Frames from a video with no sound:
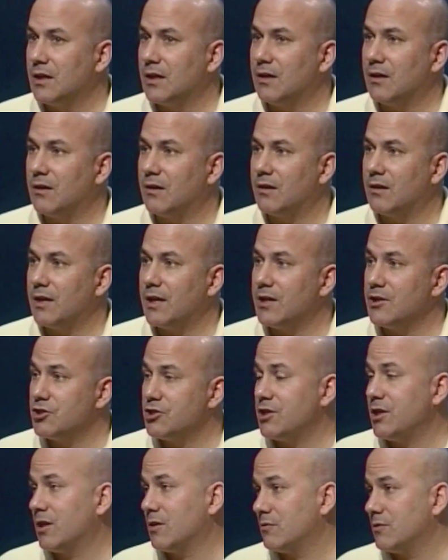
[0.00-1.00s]
and
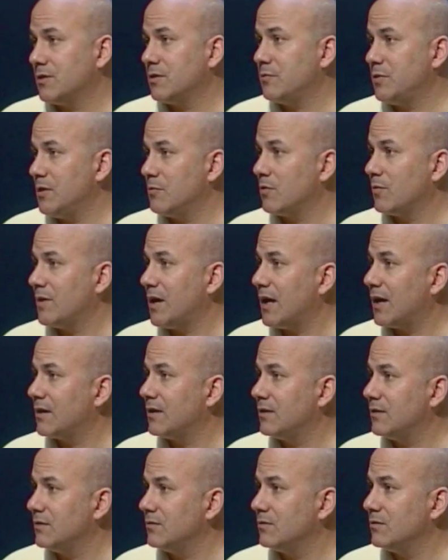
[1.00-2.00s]
share with the people
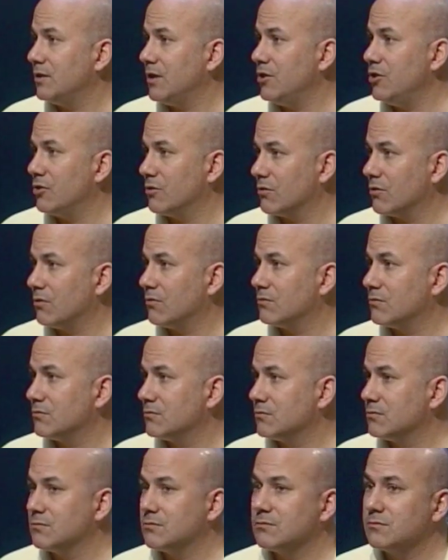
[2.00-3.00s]
back in your own
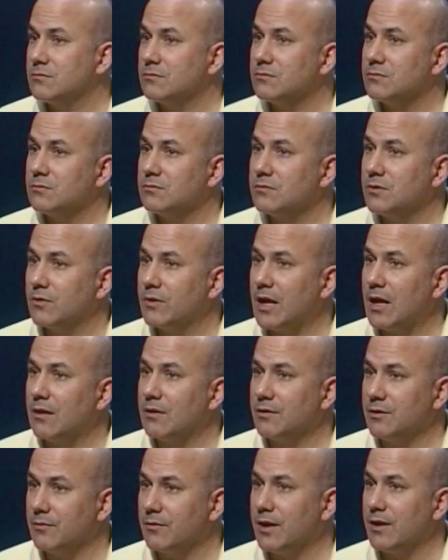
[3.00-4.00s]

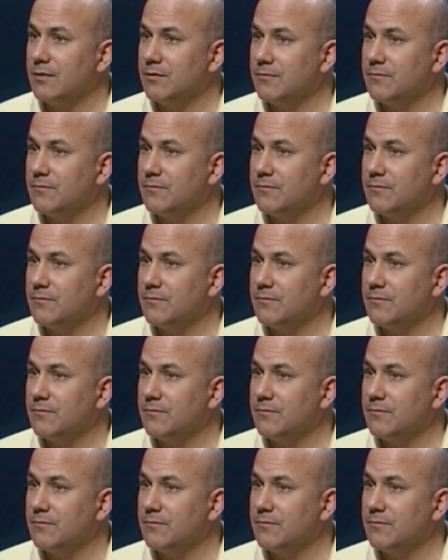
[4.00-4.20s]
locality, right?